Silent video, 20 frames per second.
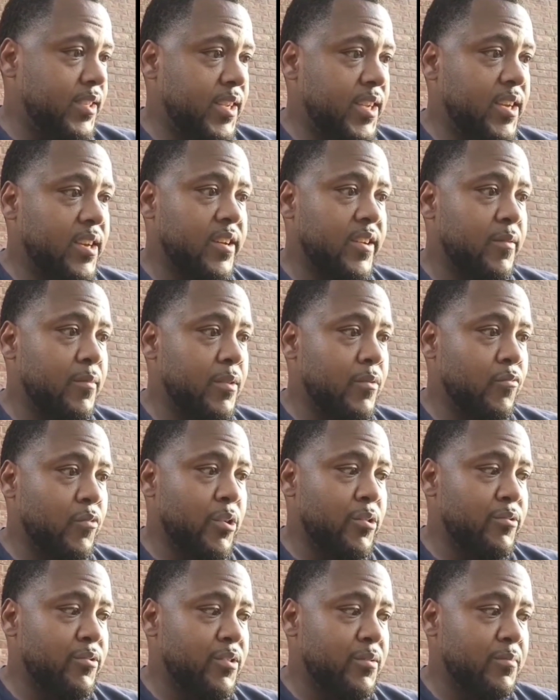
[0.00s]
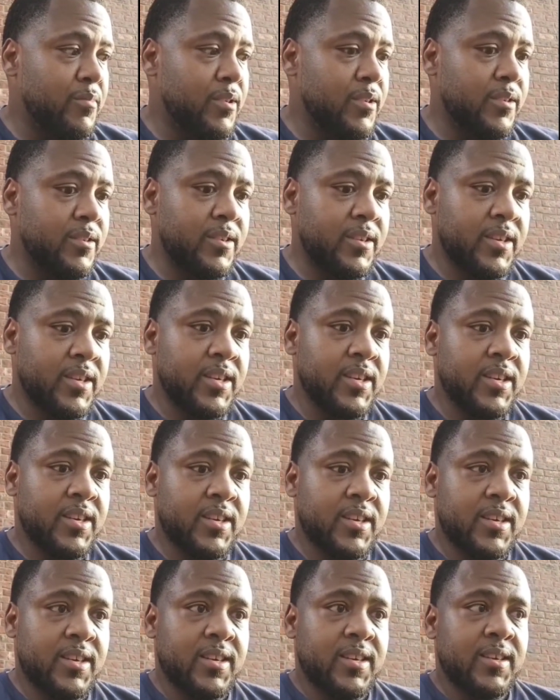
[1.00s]
but it could have been worse. But
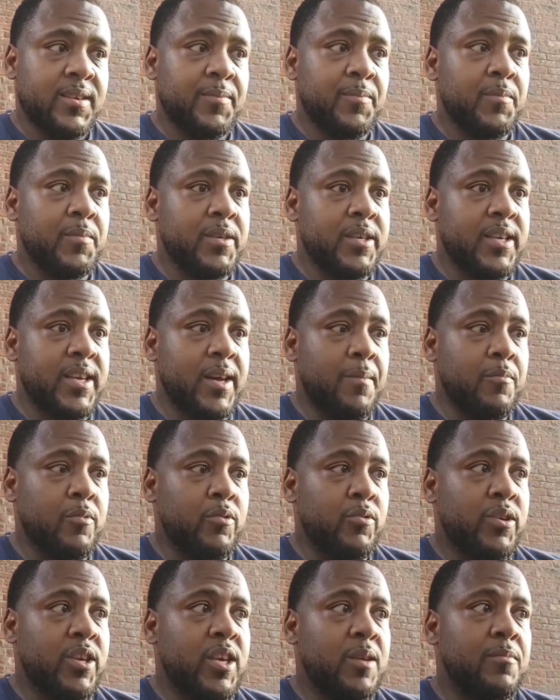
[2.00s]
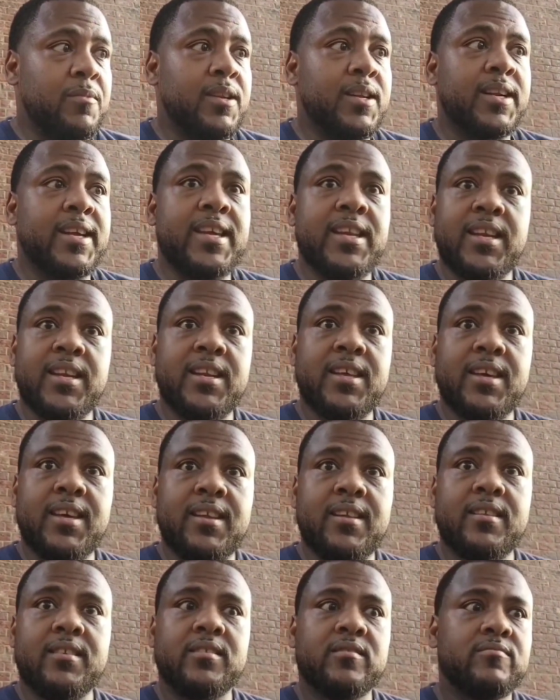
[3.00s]
yeah, I'm gonna keep cleaning
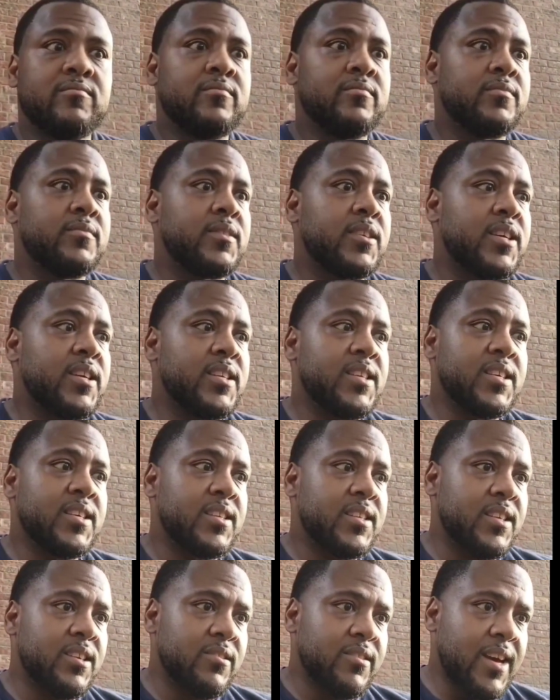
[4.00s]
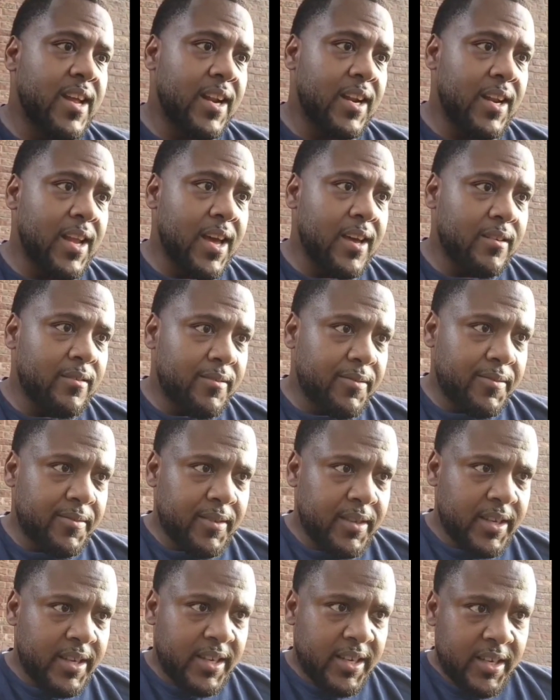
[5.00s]
it, and because it's still got a lot of
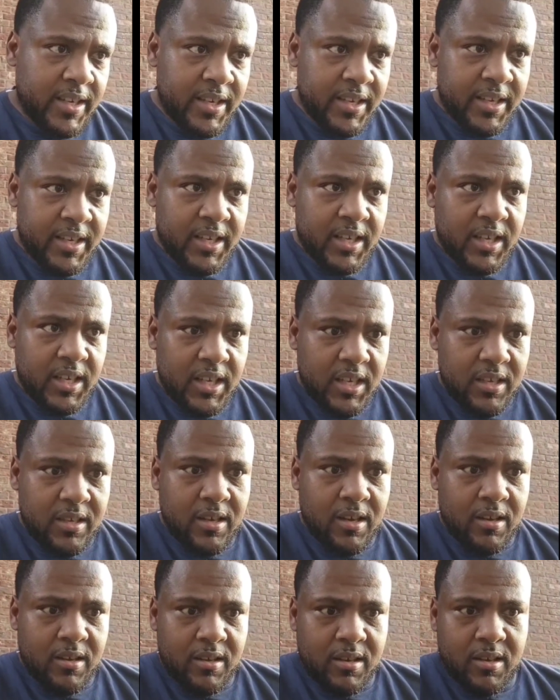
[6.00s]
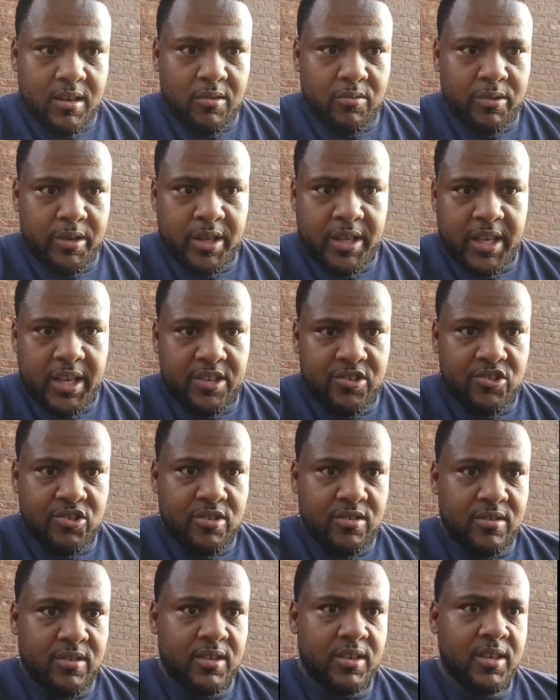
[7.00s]
gunk on the
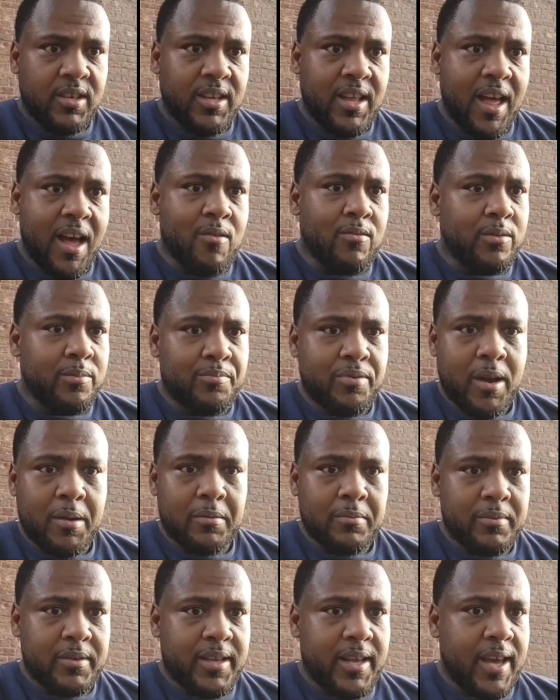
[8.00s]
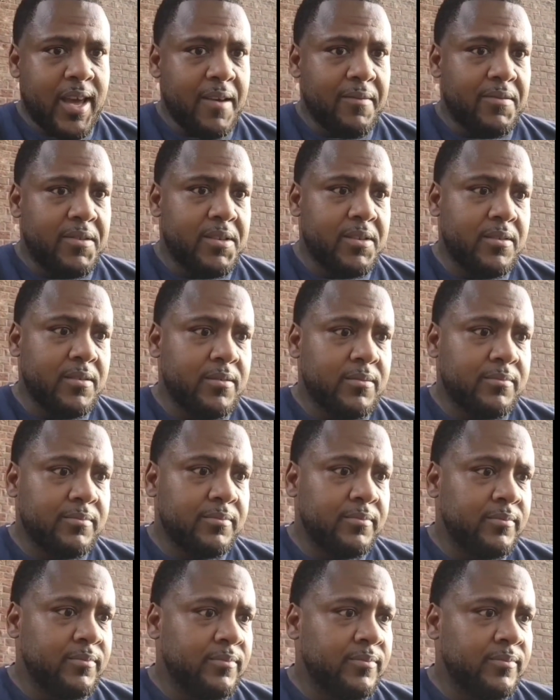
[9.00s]
engine. I will probably have to